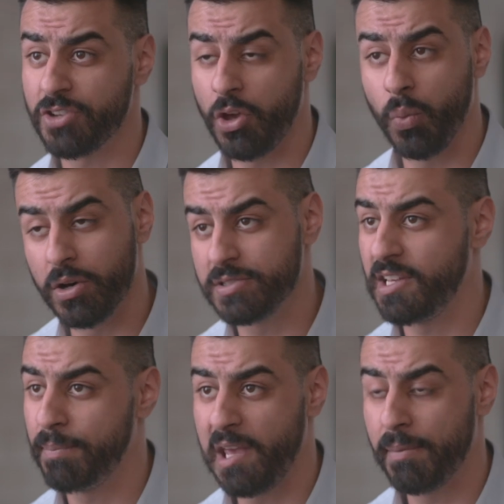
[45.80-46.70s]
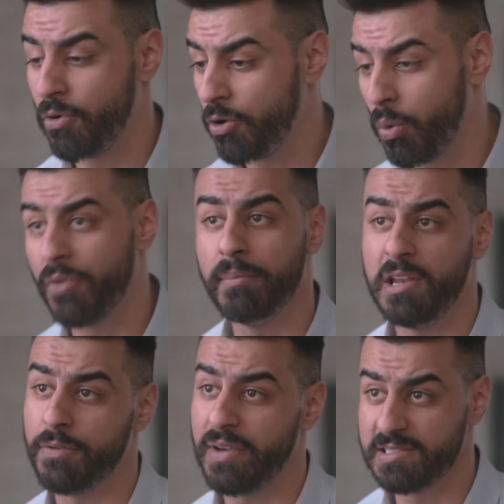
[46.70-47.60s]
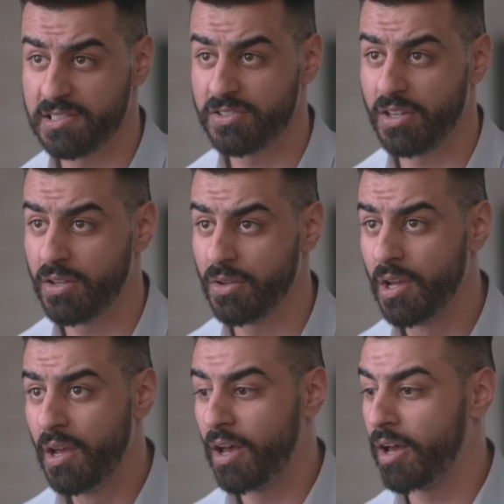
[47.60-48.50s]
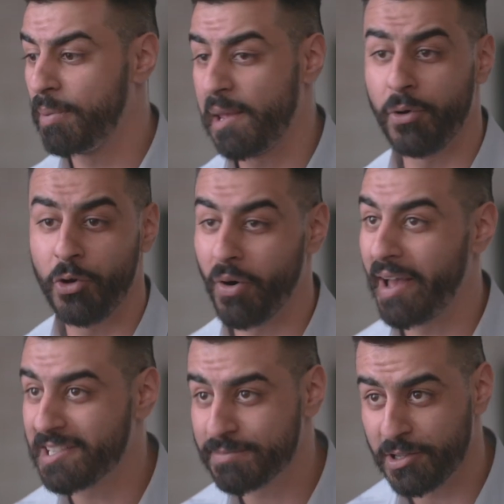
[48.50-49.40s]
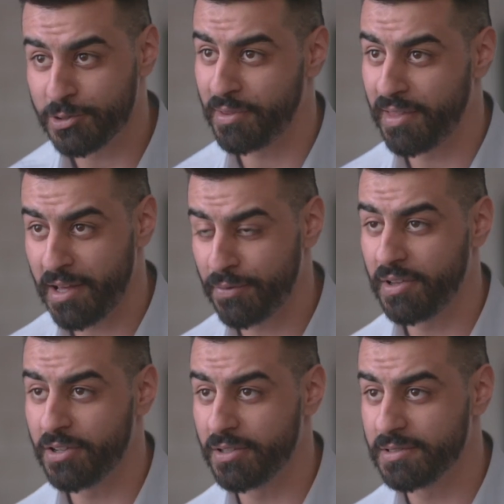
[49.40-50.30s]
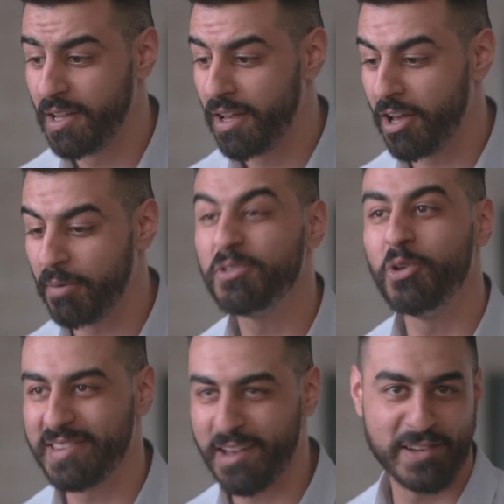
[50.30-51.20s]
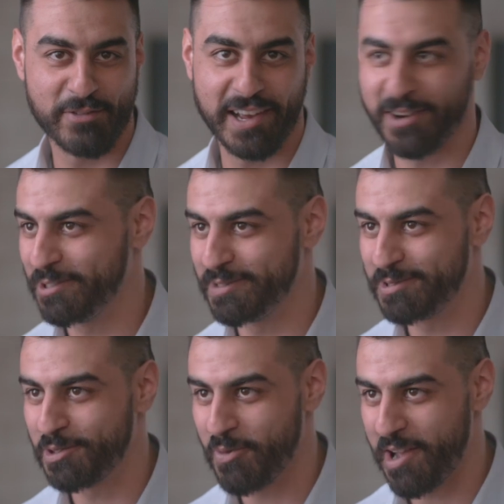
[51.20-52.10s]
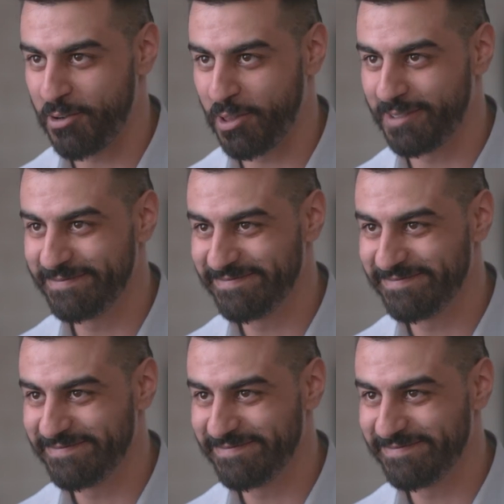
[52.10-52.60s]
So you will see people who are familiar faces to you, people who are experts within their field. You'll definitely recognise them some way or another.